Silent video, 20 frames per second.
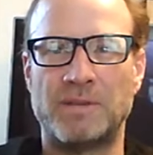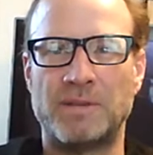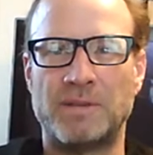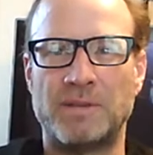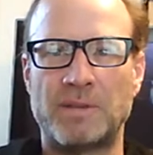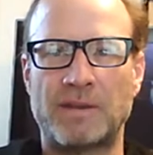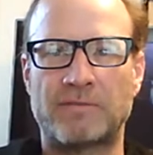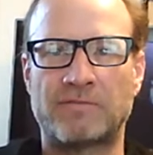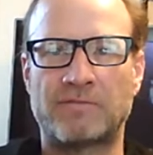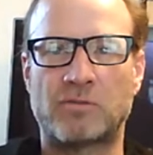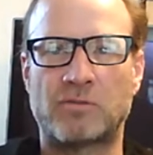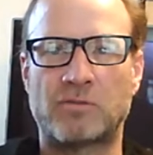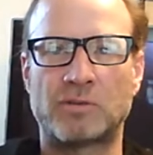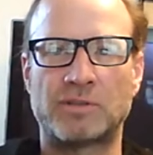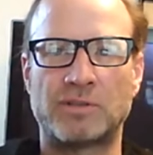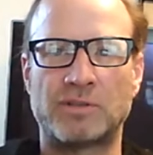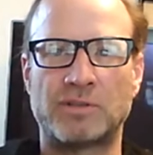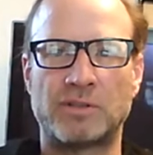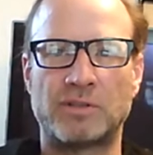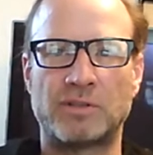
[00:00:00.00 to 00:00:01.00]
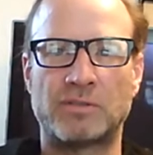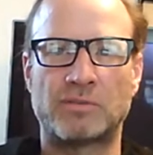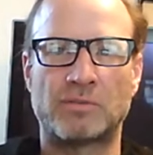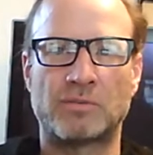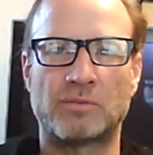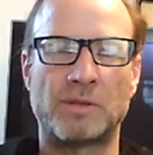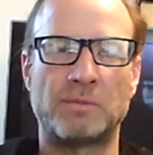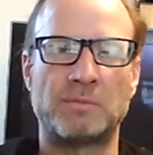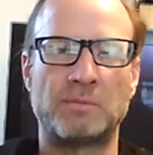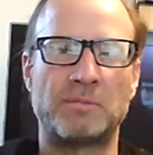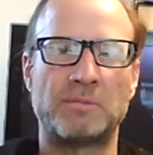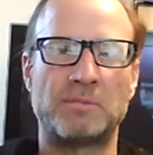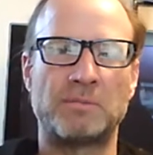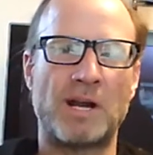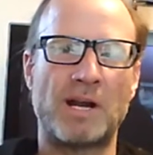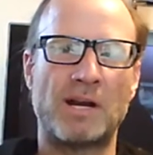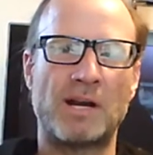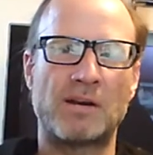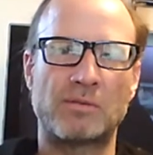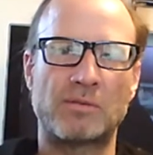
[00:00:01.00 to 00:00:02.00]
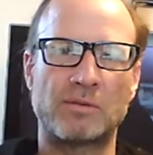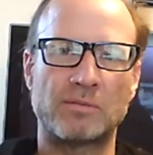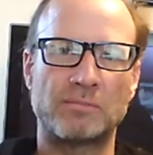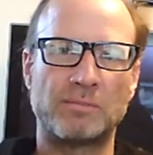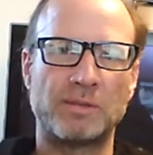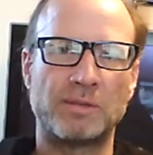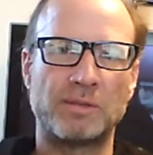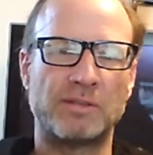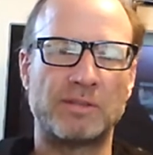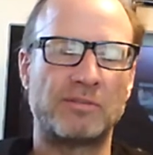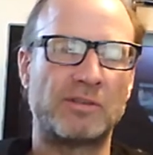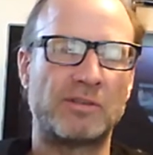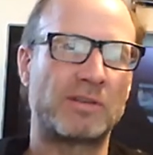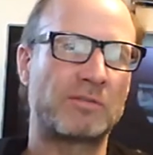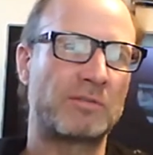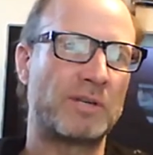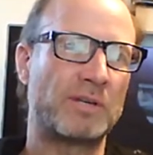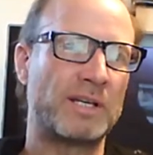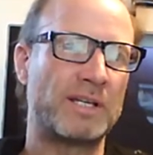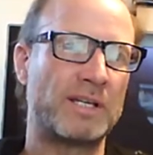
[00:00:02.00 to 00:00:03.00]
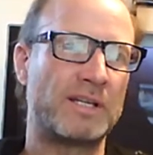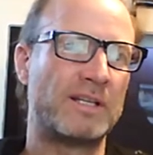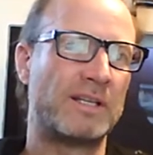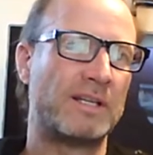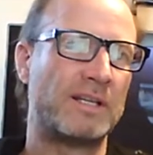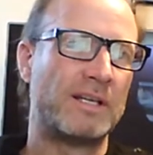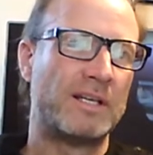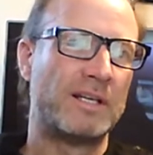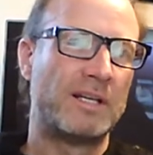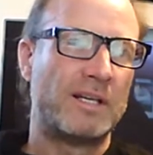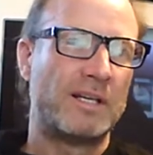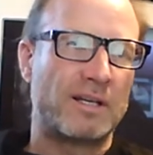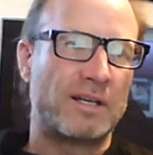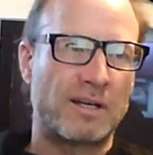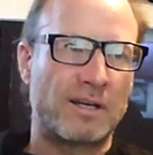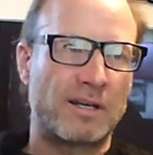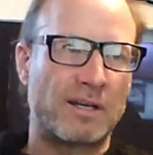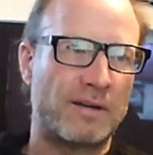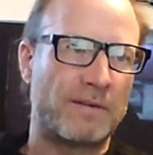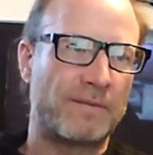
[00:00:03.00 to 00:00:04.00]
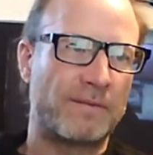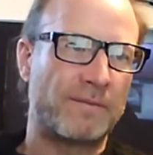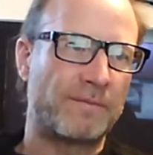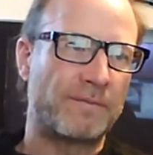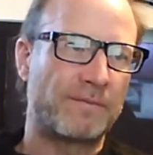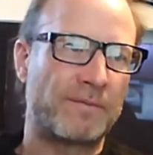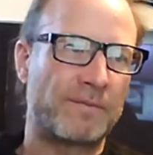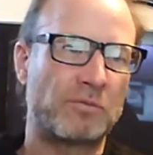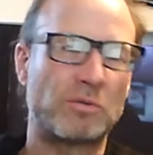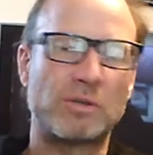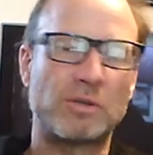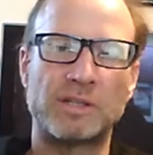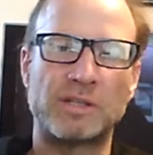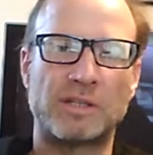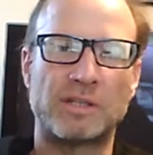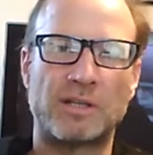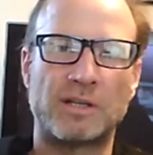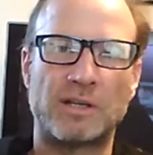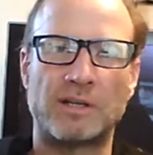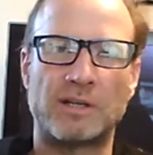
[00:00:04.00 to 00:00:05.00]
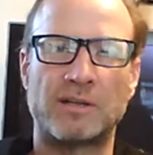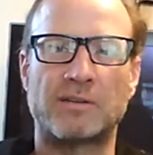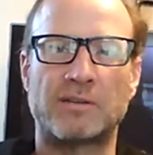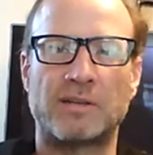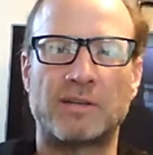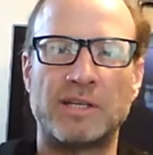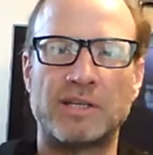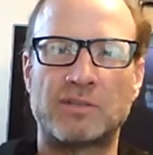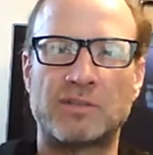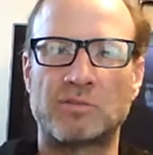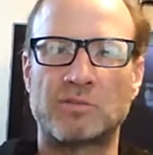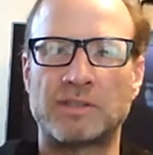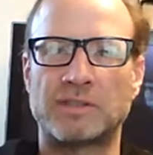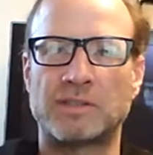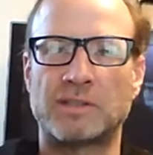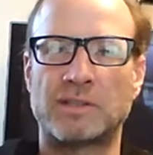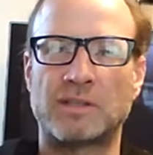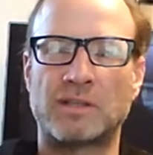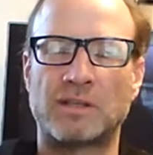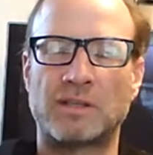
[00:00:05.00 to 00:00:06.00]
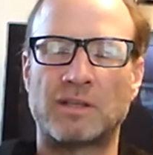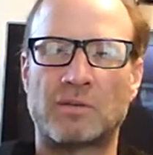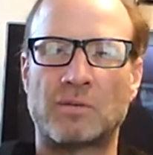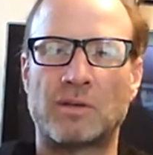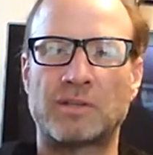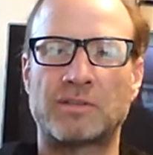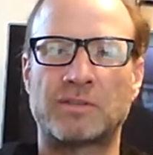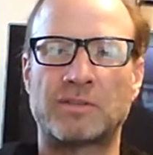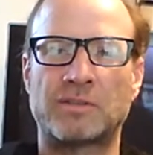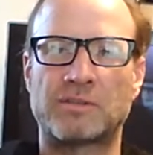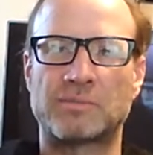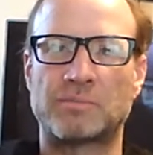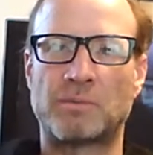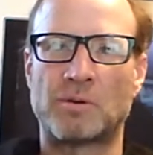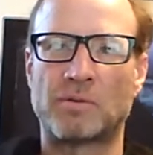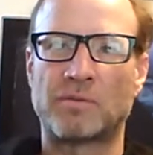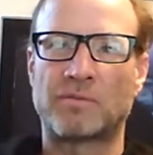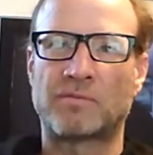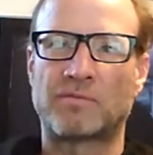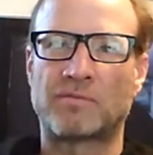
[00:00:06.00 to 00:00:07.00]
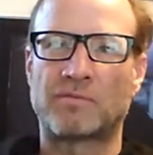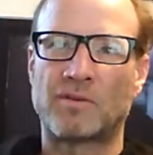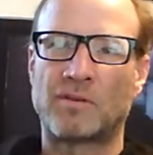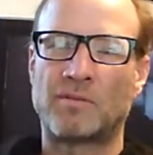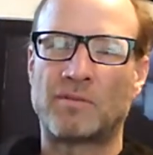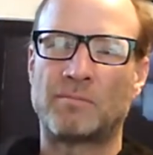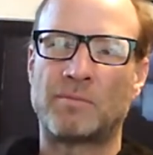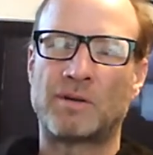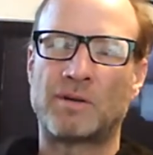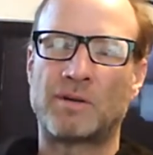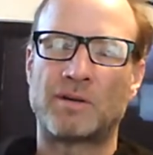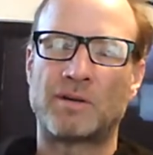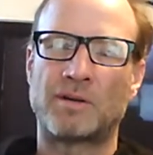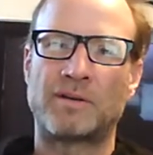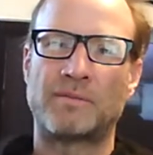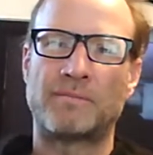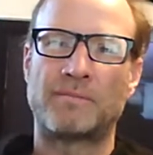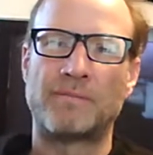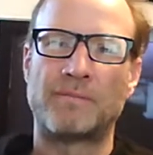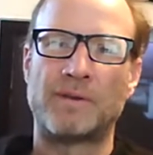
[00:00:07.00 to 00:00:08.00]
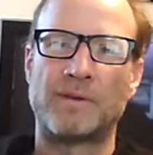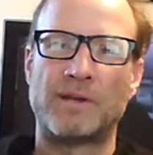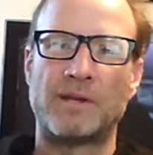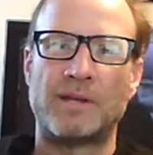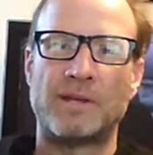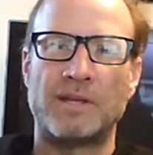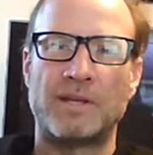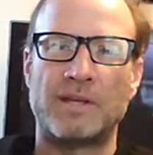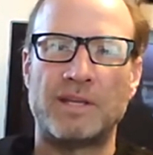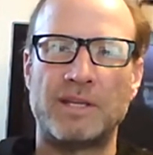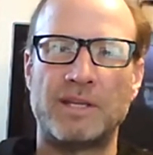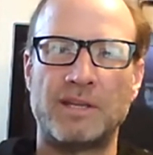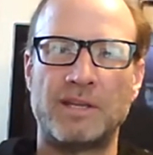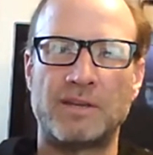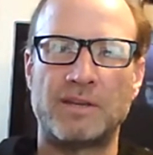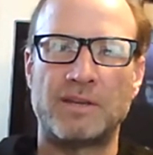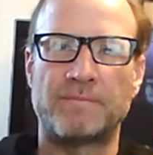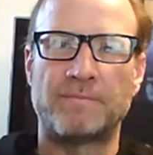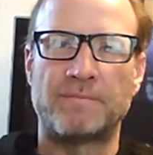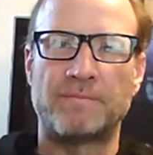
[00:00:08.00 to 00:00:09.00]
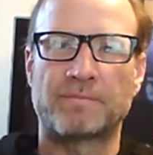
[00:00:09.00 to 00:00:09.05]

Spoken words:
impact forces, or maybe power being generated? Really interesting questions, both from a